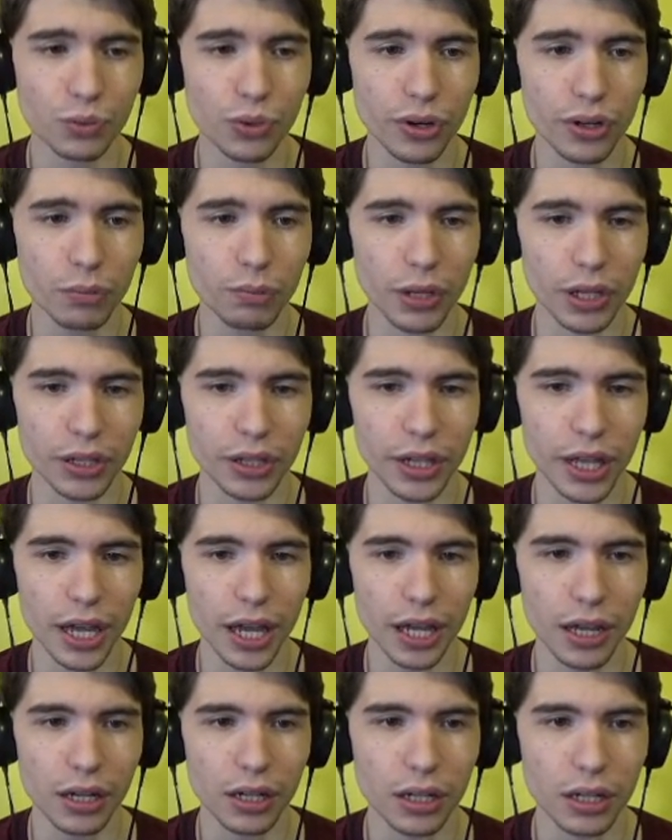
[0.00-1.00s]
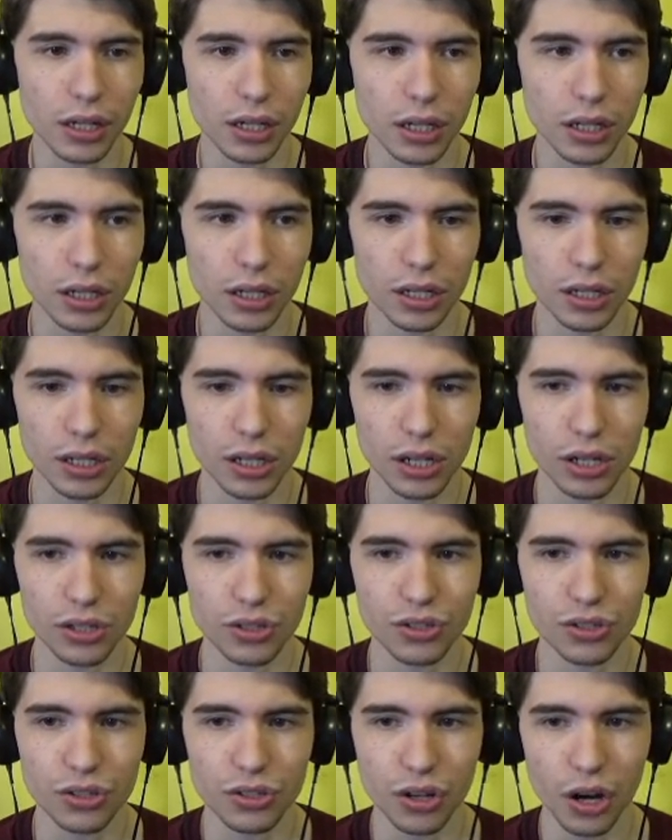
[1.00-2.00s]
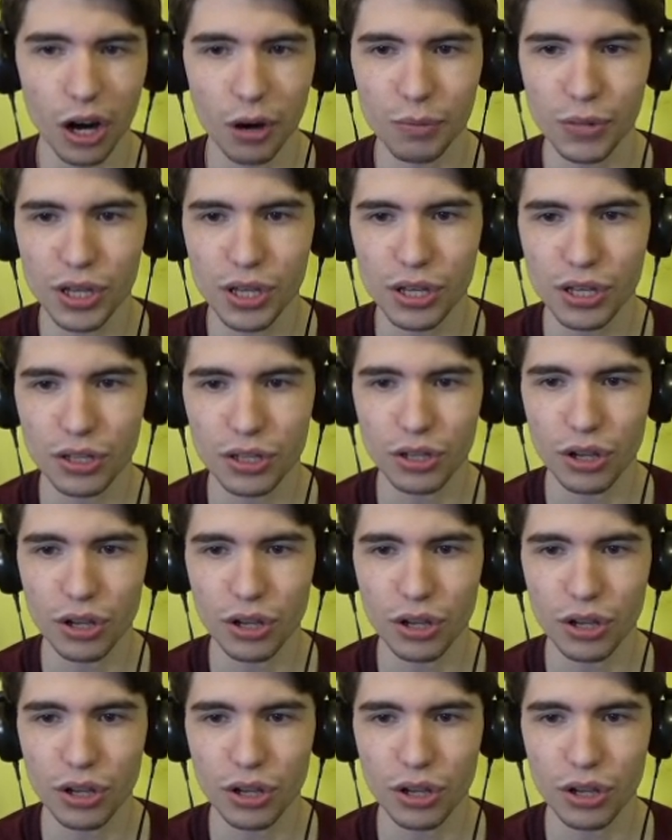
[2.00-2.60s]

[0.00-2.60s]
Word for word: to worry about that. Starmie?